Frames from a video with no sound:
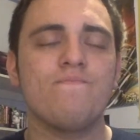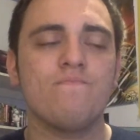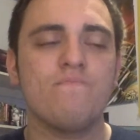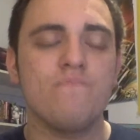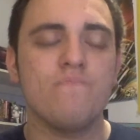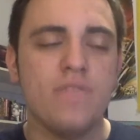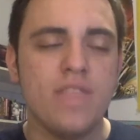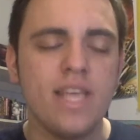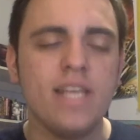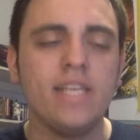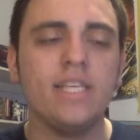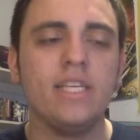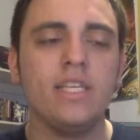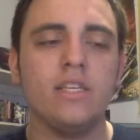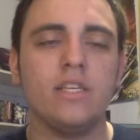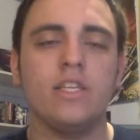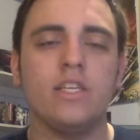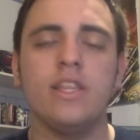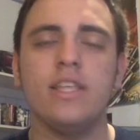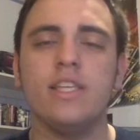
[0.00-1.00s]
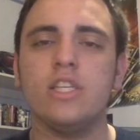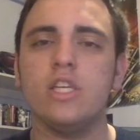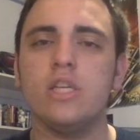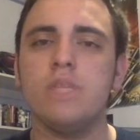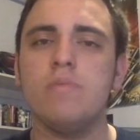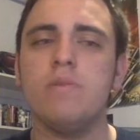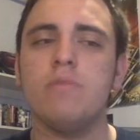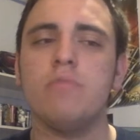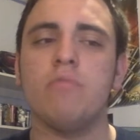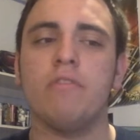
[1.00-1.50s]
this
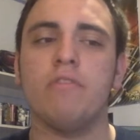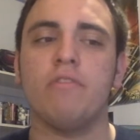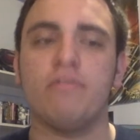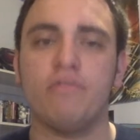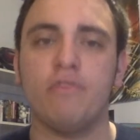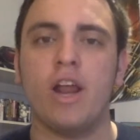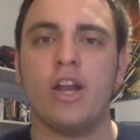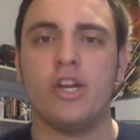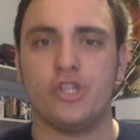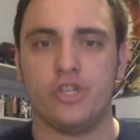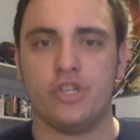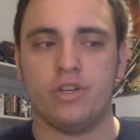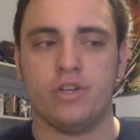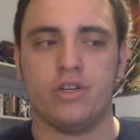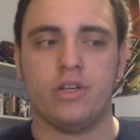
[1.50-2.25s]
could be a refresher.